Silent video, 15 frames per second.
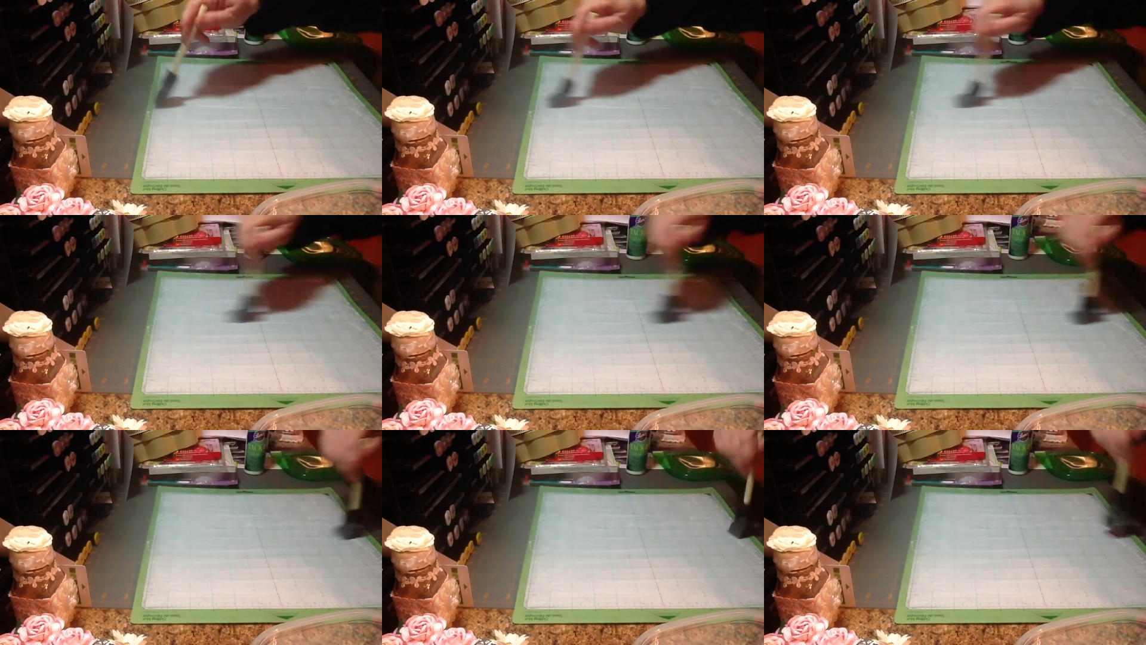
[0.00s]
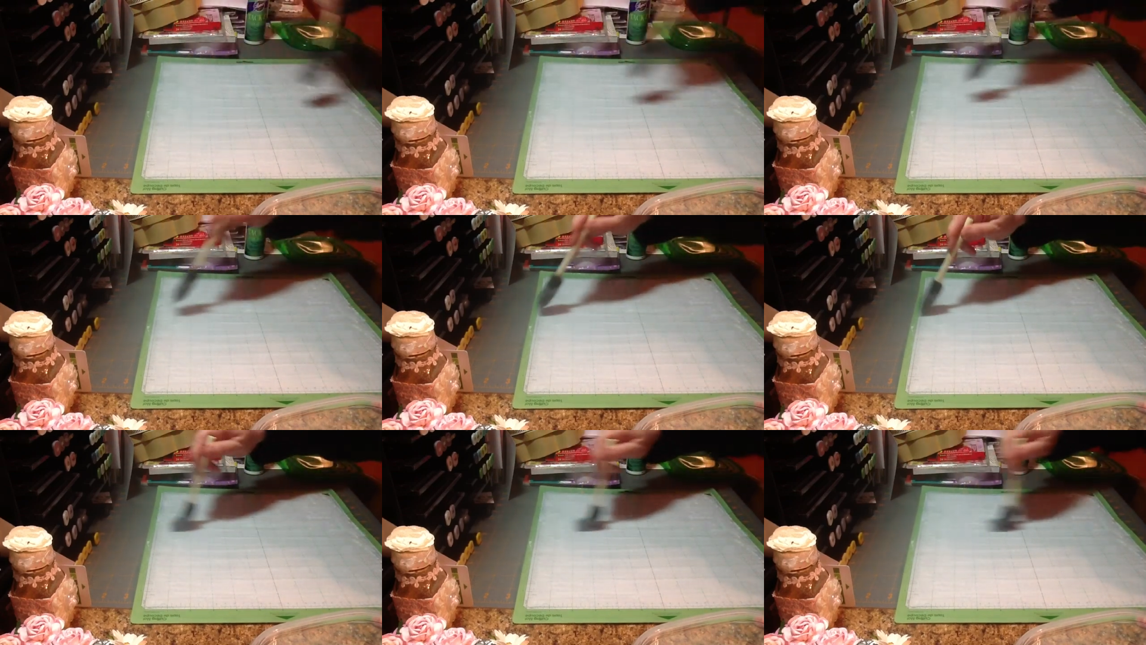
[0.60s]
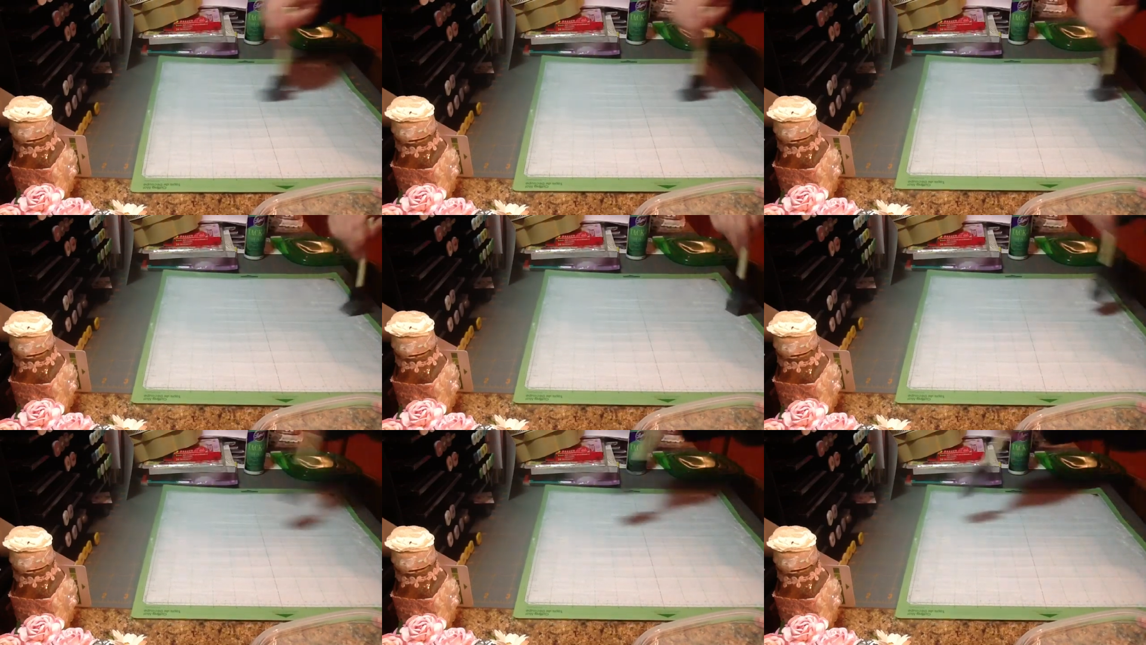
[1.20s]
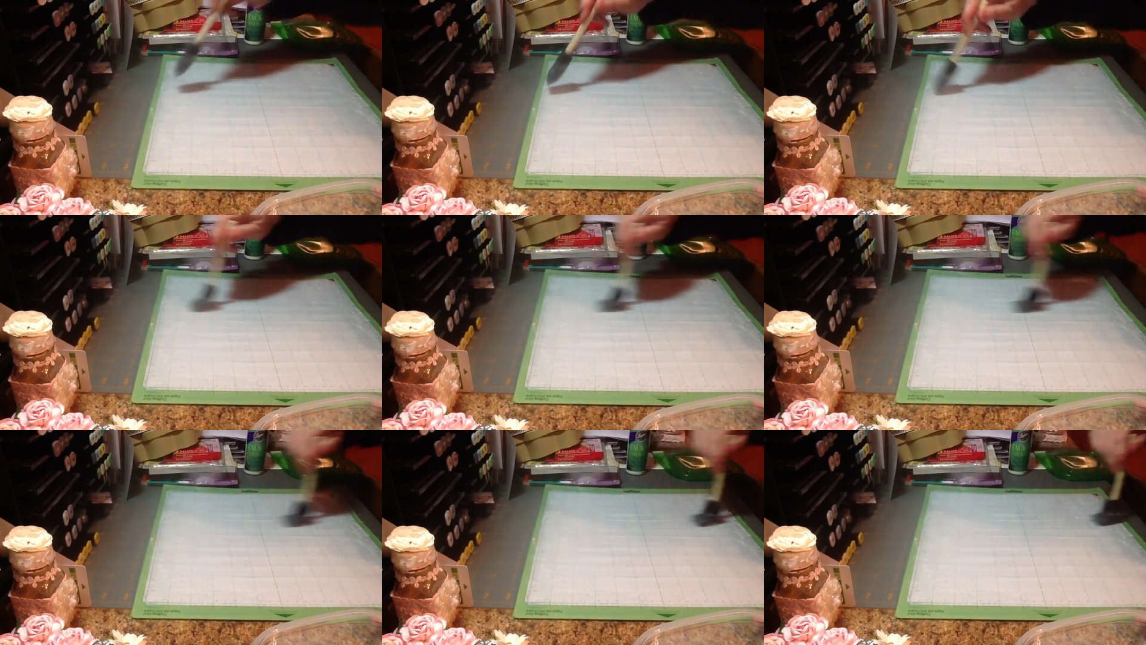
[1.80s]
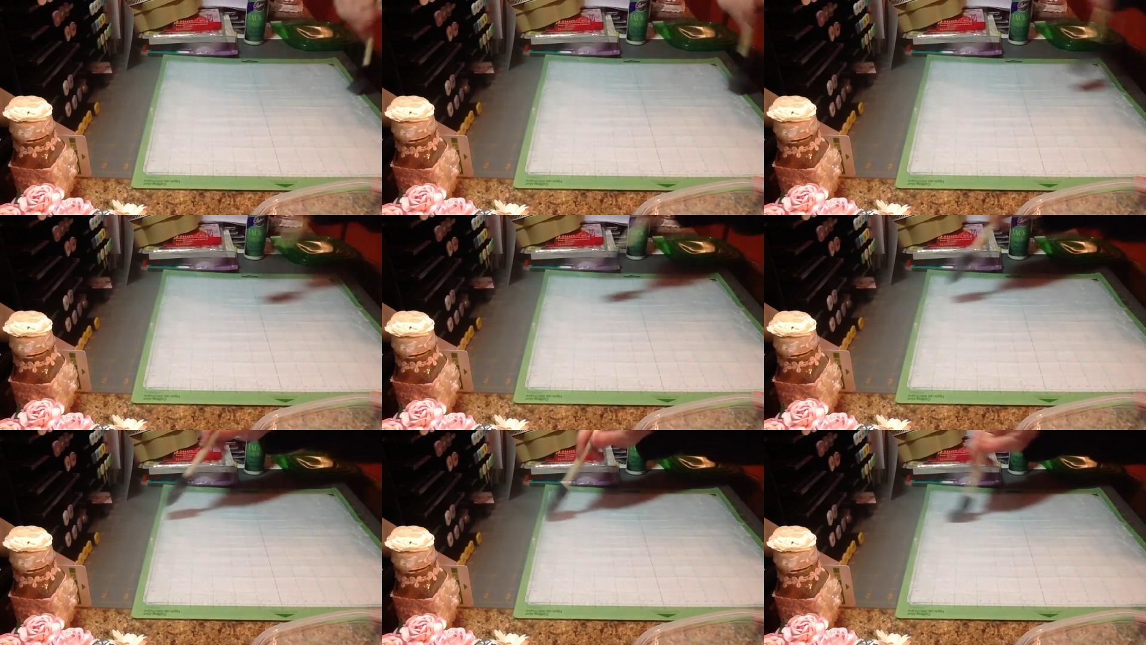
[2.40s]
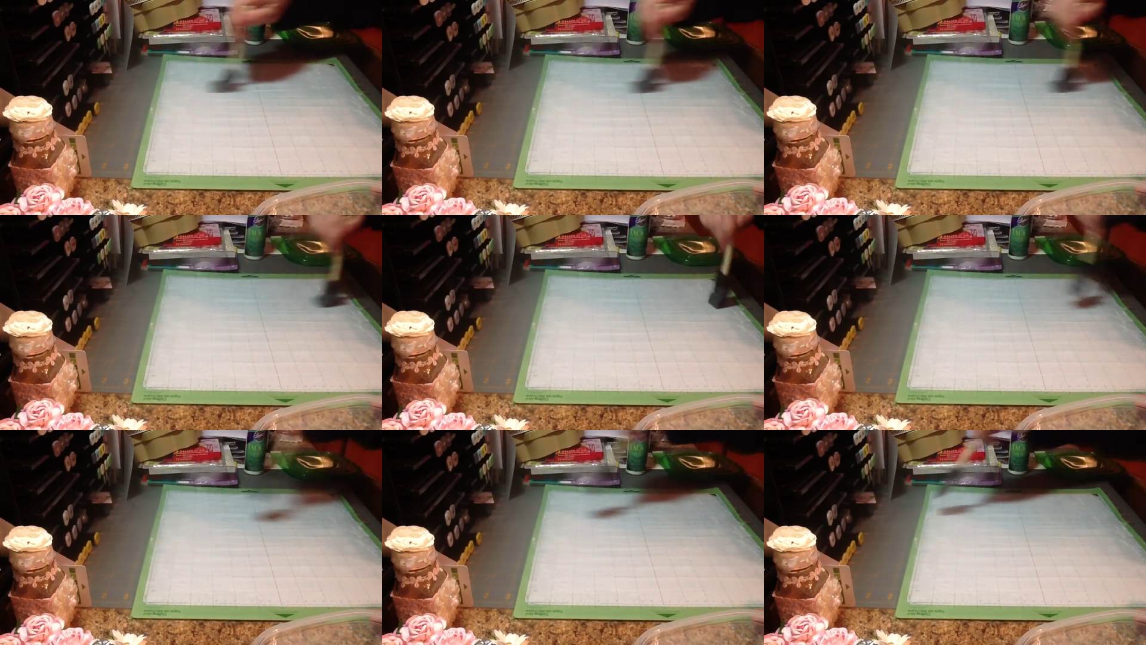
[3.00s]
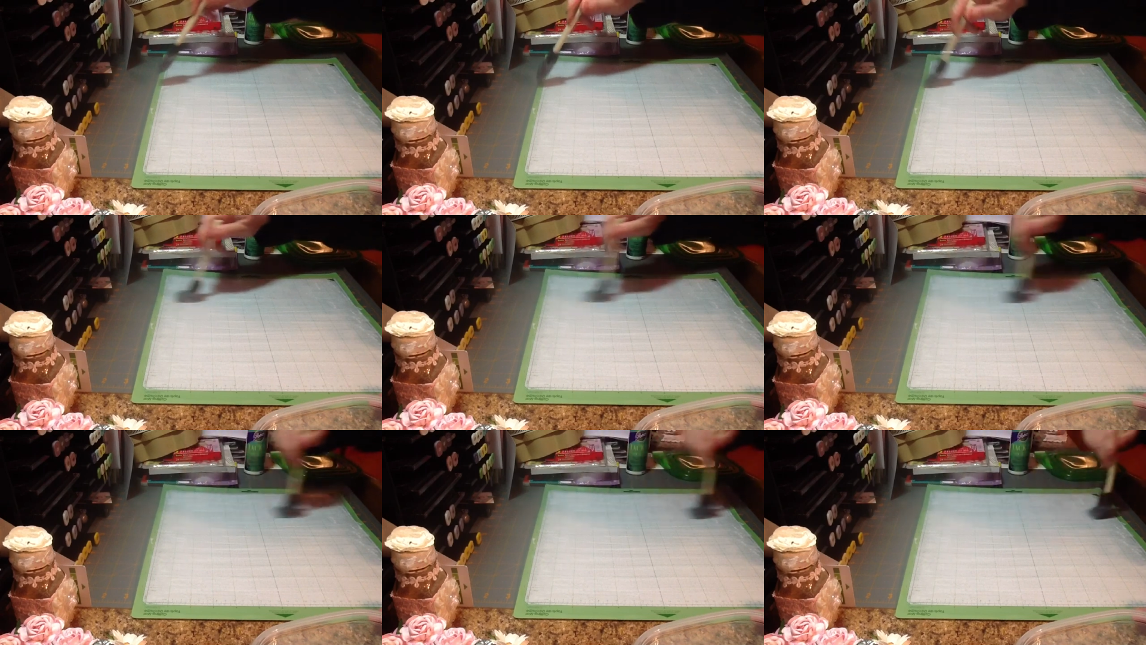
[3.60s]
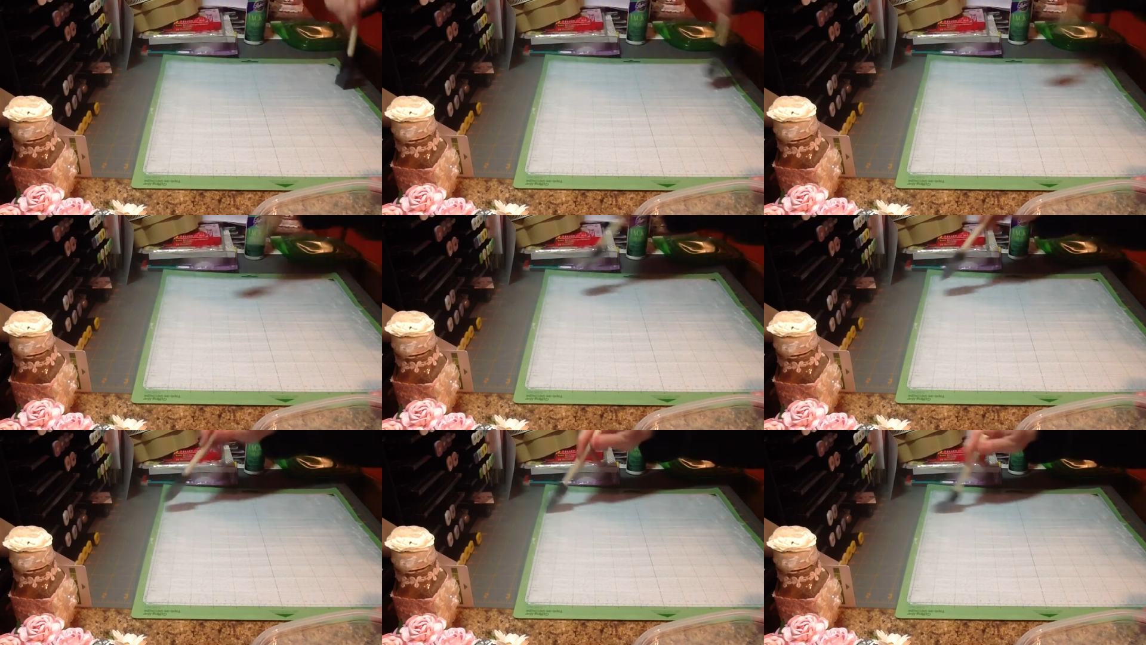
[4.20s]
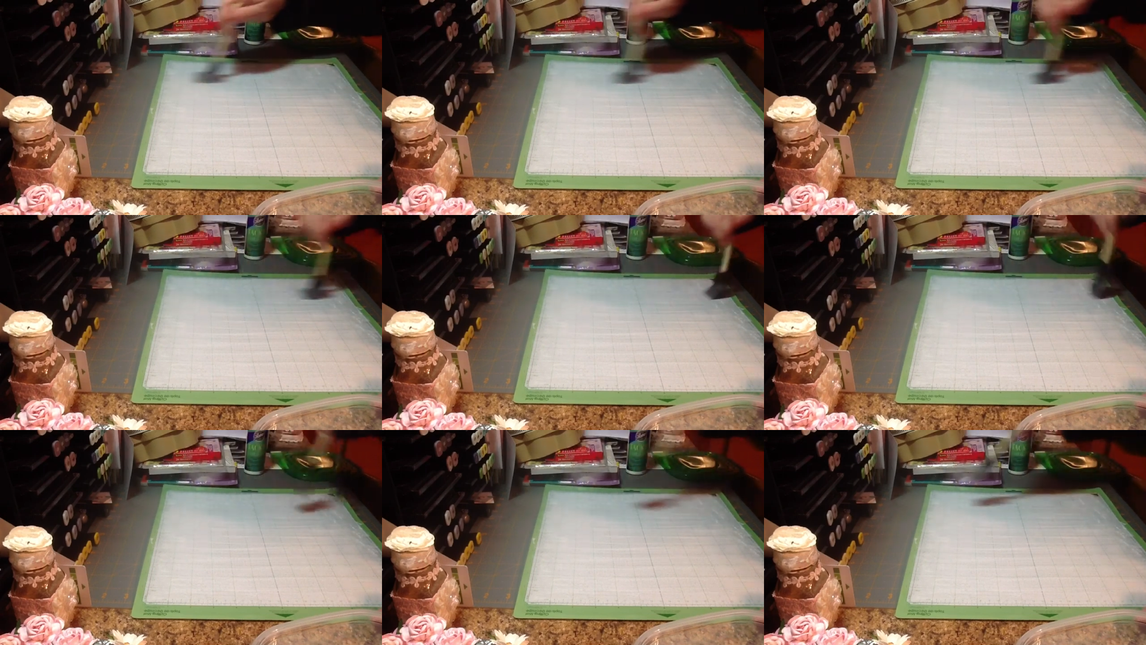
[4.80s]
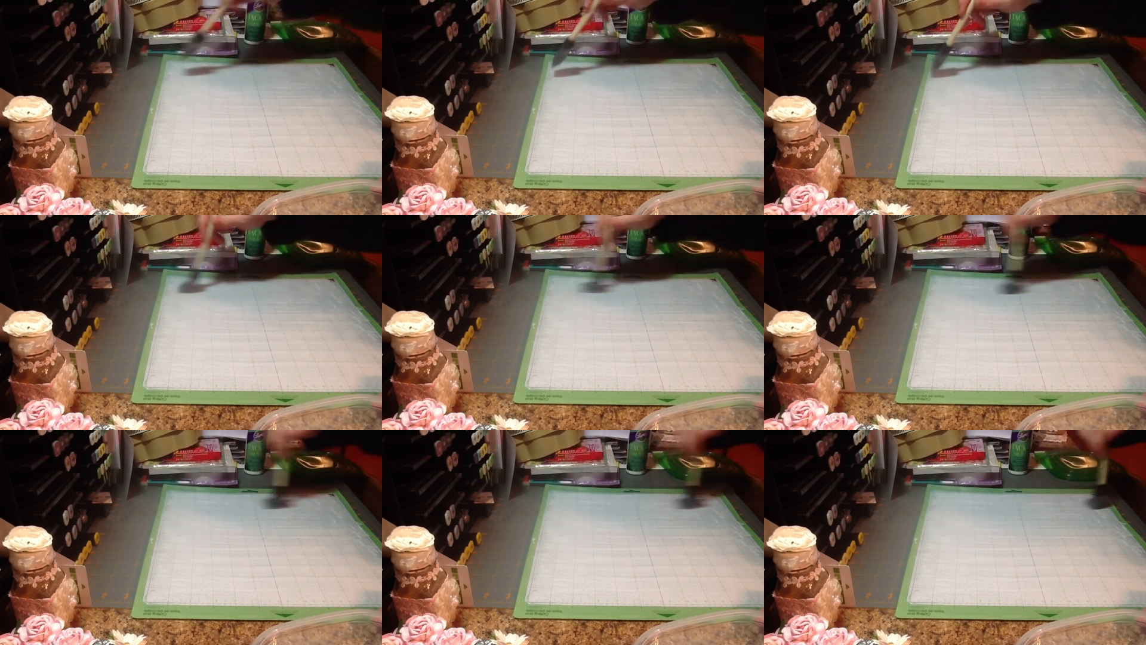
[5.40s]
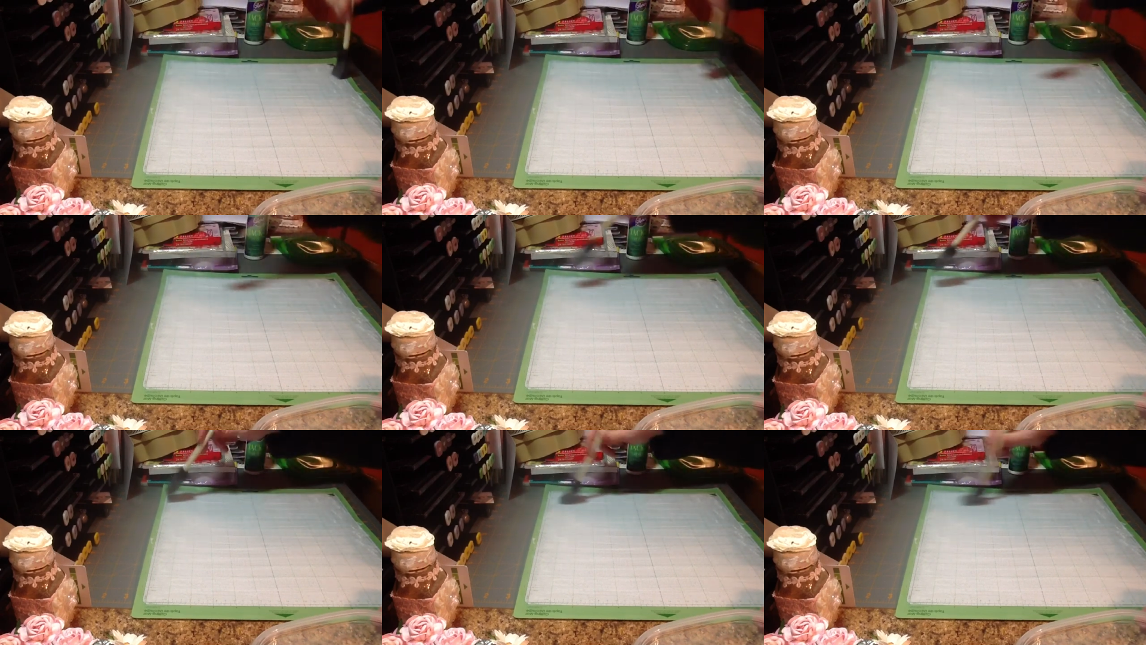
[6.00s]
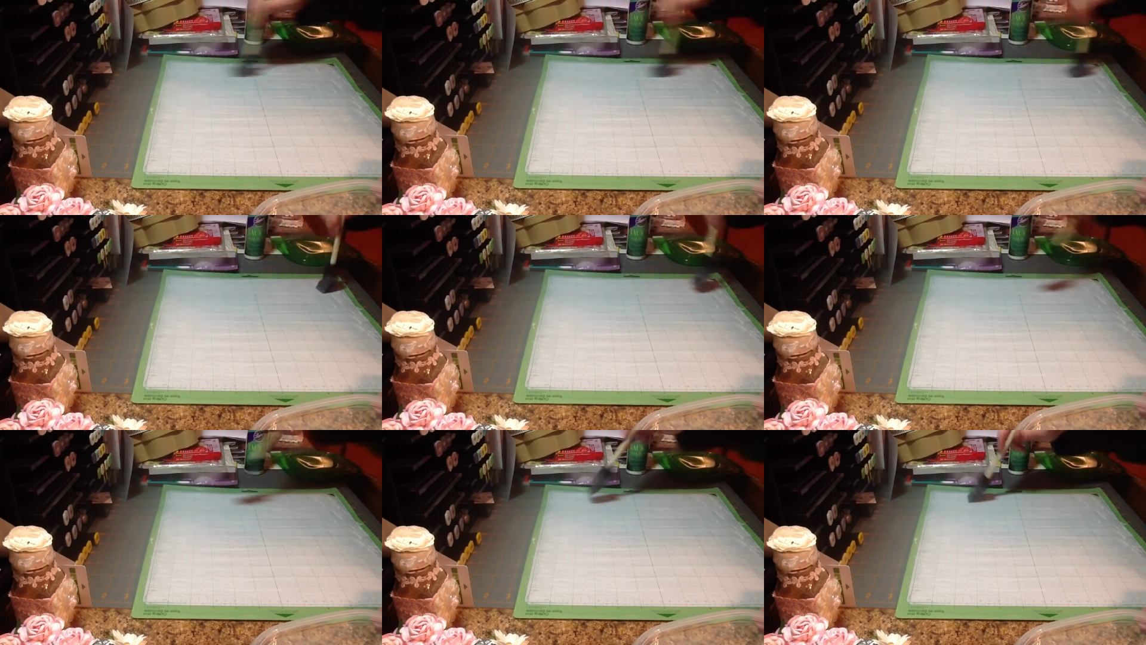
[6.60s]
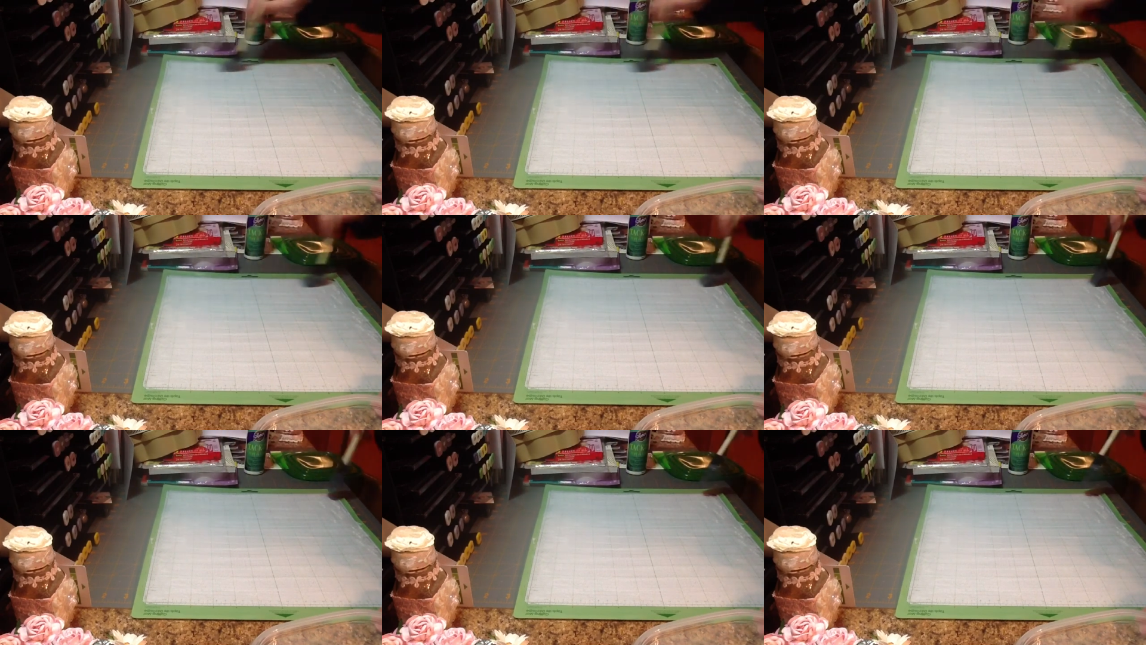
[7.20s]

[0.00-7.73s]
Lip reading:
(no speaker visible)